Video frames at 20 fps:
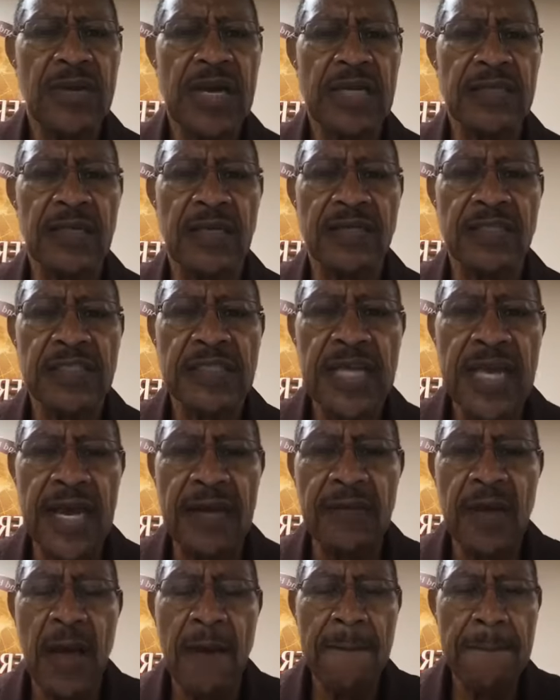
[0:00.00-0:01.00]
we got to
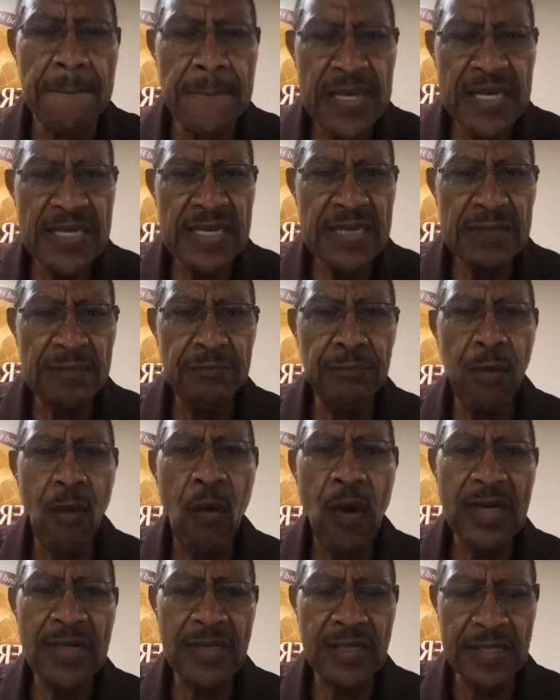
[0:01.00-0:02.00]
understand. Being
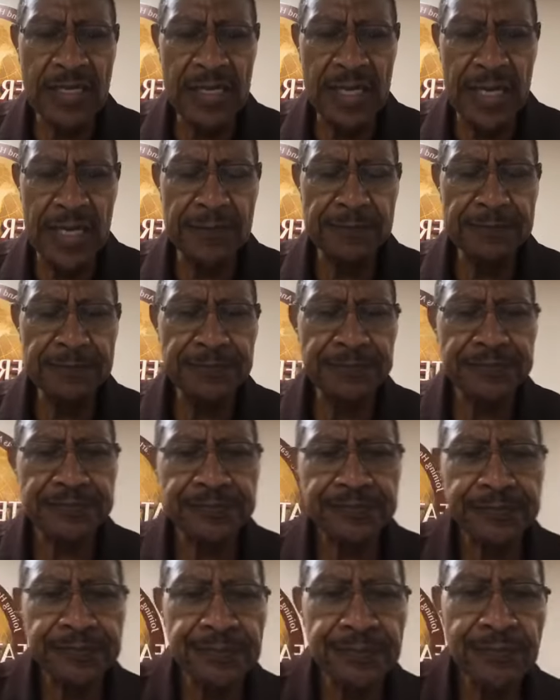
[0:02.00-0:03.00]
born again,
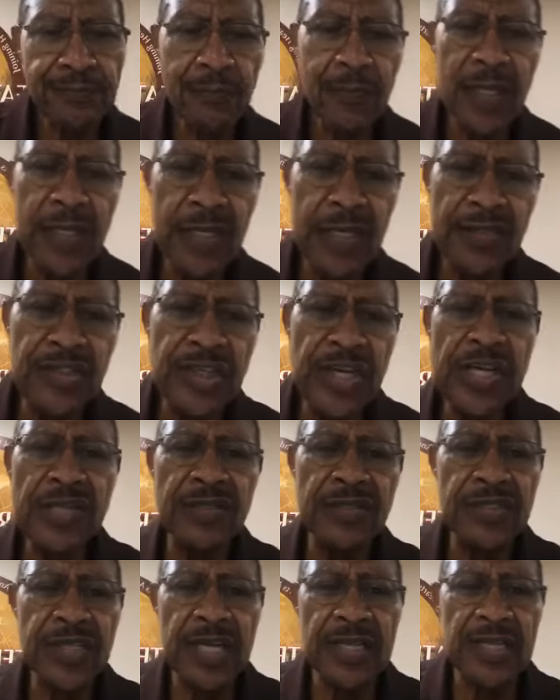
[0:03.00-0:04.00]

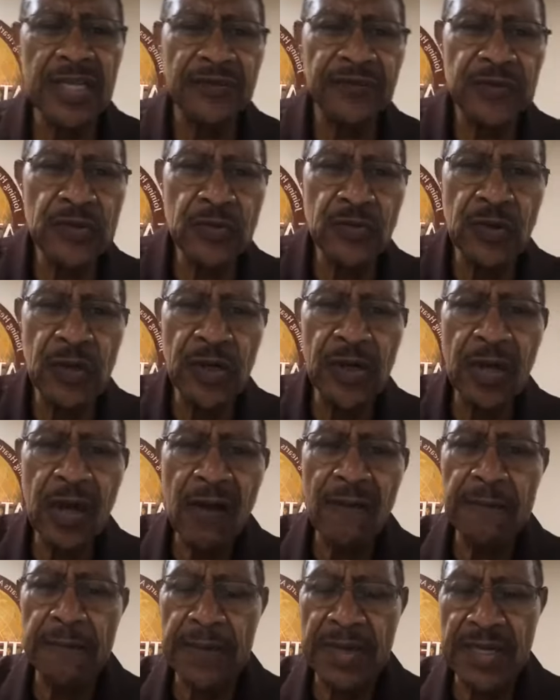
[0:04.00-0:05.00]
Jesus said, if you
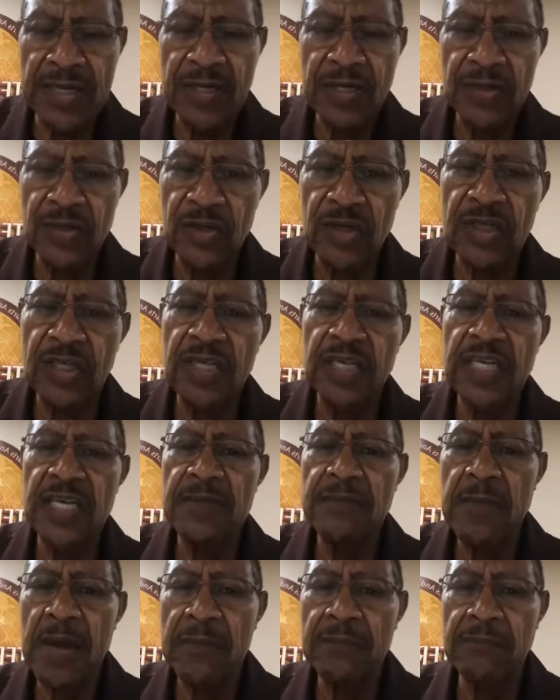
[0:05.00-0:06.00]
love me, you
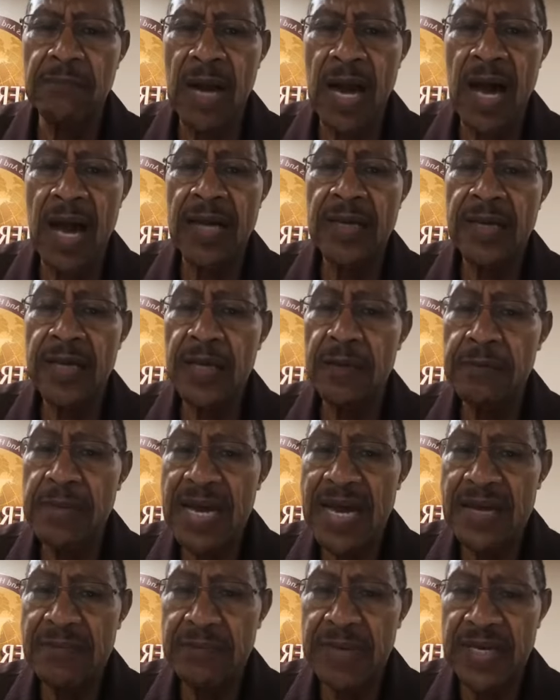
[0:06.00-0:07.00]
keep my
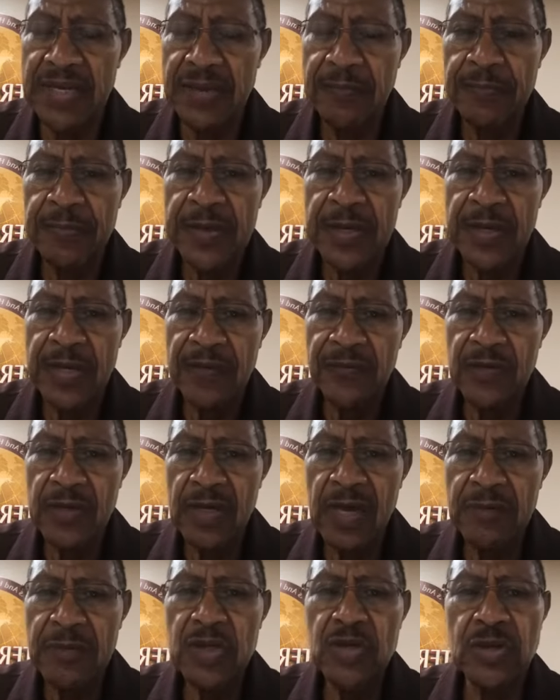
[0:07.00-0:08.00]
commandment. If you
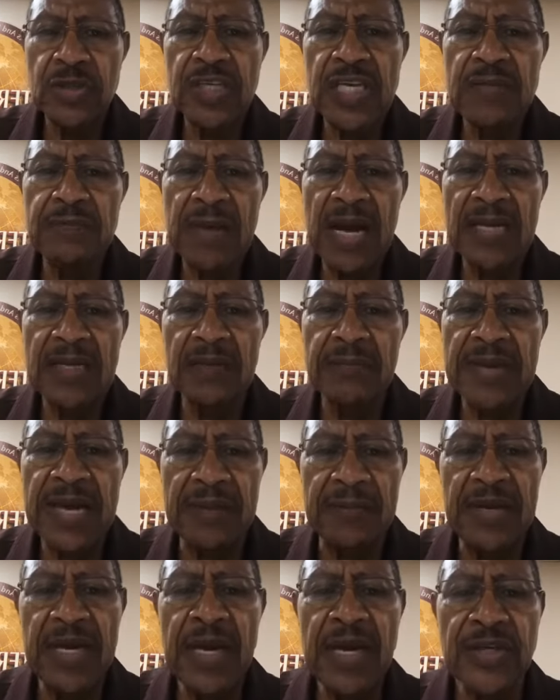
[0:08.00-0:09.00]
love me, you'll keep my
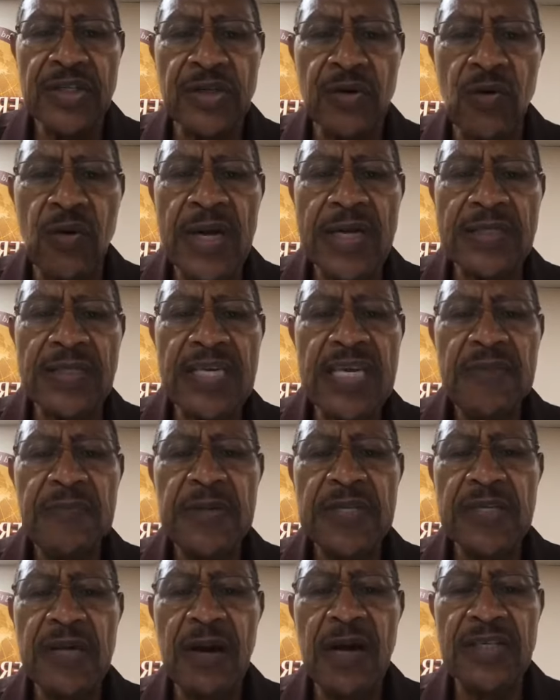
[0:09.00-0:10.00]
commandment. So in
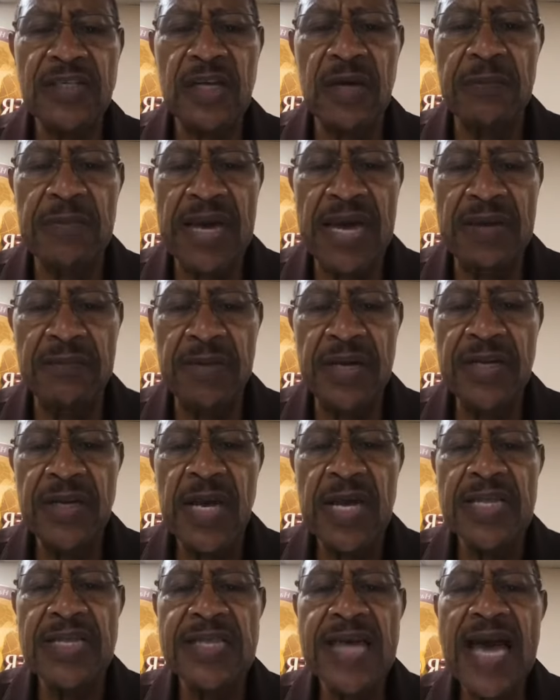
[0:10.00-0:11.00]
keeping God's commandment,
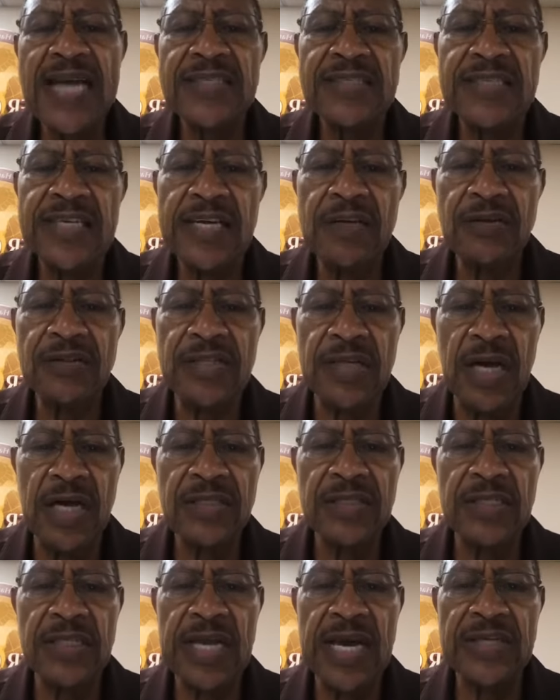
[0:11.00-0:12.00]
that tells
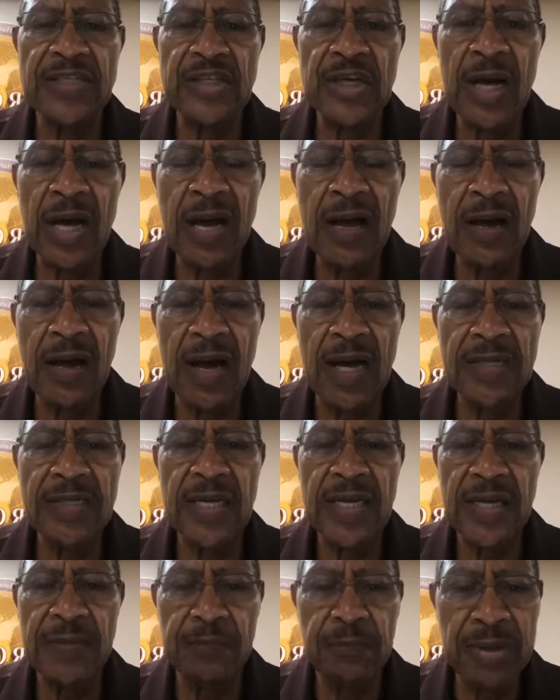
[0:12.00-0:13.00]
us that God
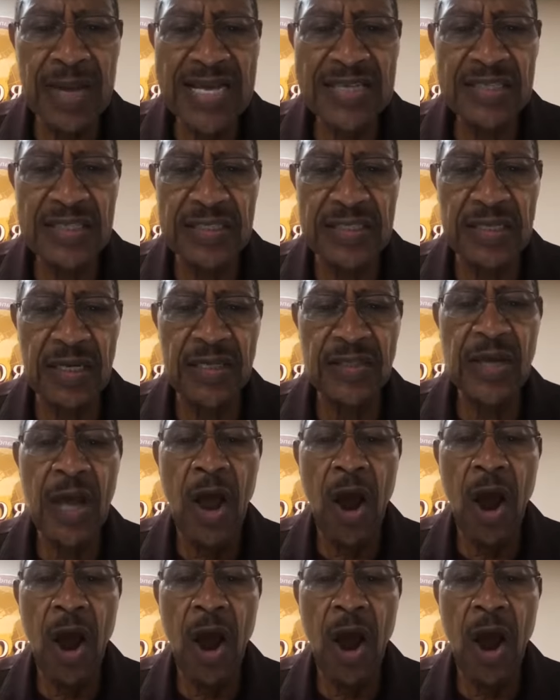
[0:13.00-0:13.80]
blesses us